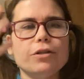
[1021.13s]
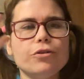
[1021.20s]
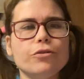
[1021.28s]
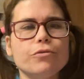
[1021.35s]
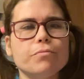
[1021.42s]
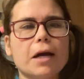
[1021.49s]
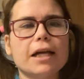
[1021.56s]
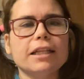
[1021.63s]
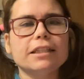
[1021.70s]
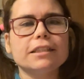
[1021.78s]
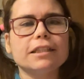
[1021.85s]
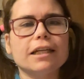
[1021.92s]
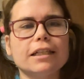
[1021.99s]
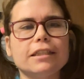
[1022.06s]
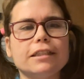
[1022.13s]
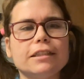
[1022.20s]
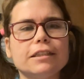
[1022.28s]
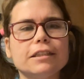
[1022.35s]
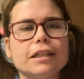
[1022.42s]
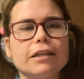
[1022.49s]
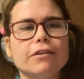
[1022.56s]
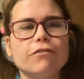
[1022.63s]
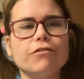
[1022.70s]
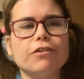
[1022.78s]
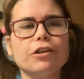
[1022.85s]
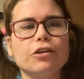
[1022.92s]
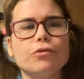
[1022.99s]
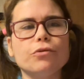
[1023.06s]
to my channel
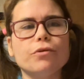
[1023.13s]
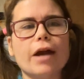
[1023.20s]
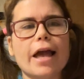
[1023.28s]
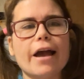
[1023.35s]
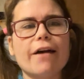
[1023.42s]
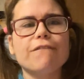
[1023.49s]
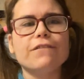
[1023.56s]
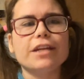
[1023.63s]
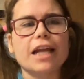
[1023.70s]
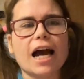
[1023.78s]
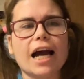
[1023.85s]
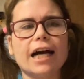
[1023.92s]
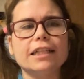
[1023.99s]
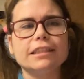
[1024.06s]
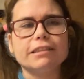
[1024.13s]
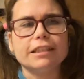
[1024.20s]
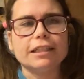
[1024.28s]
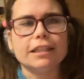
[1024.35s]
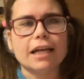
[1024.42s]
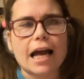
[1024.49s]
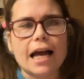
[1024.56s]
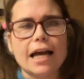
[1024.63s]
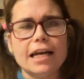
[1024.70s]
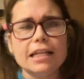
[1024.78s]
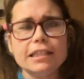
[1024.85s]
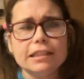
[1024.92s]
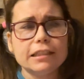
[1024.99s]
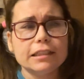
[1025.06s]
if you have not
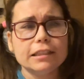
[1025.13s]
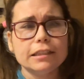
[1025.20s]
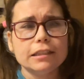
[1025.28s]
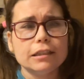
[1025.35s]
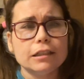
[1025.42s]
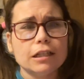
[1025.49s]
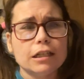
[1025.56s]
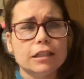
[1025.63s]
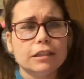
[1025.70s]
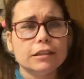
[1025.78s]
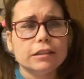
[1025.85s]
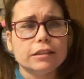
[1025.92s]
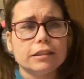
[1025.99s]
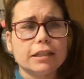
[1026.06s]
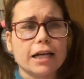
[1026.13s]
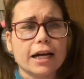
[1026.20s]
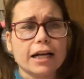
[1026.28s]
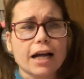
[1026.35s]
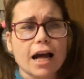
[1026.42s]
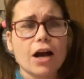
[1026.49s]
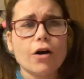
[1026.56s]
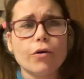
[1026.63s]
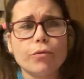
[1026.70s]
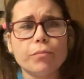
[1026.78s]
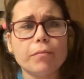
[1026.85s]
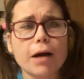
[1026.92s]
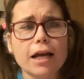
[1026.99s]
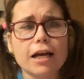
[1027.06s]
yet. Check
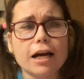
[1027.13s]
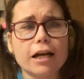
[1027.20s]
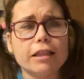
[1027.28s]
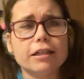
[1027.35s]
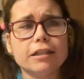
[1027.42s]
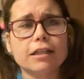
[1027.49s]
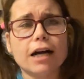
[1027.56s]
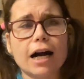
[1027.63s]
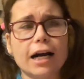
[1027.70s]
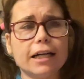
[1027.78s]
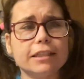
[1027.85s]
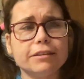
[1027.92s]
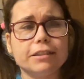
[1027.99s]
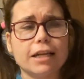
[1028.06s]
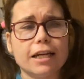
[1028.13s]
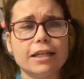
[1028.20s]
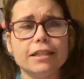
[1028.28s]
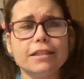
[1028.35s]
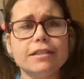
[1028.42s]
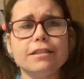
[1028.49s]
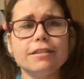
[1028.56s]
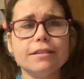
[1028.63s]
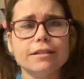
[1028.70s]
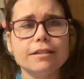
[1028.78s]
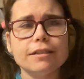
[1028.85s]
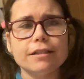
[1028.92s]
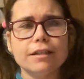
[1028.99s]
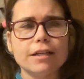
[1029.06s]
out my other content.
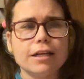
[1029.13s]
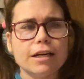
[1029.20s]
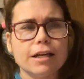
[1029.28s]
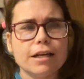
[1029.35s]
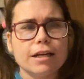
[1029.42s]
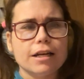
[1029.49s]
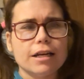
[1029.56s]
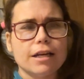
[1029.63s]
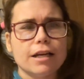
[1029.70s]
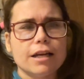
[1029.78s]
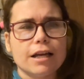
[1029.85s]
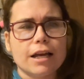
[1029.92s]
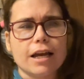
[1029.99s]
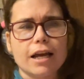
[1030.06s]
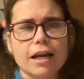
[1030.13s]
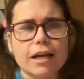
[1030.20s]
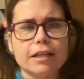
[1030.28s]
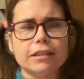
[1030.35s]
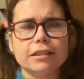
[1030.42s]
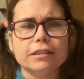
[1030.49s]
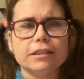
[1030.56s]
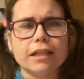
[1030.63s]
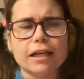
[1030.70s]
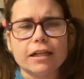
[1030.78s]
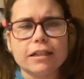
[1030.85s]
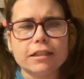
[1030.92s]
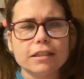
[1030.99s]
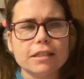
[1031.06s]
And
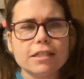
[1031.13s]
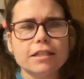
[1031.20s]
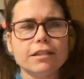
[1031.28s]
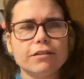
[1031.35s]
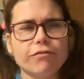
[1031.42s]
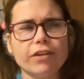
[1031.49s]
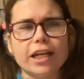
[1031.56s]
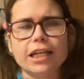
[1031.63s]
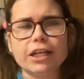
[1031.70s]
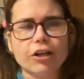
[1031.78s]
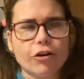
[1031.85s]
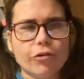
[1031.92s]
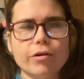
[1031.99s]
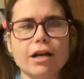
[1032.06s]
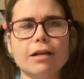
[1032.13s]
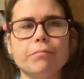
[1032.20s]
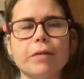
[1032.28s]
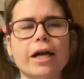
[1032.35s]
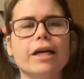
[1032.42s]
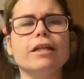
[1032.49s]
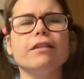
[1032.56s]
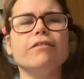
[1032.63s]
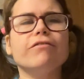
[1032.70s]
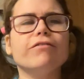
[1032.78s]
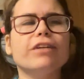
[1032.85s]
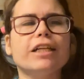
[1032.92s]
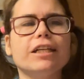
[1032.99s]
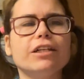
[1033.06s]
share this video and my other
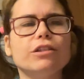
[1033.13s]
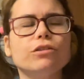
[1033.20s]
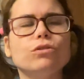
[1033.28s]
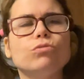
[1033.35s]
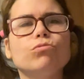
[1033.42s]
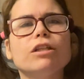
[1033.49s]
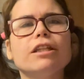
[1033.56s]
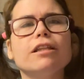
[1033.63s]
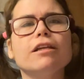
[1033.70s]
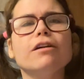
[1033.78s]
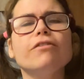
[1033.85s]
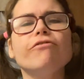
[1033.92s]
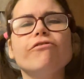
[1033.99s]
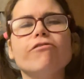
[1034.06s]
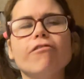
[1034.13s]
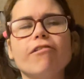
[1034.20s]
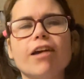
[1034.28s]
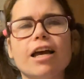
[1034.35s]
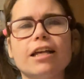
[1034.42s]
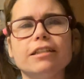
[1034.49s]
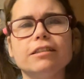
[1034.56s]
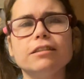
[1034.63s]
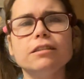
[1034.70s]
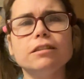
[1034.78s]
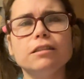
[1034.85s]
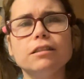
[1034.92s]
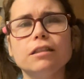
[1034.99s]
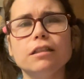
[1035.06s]
videos with your friends.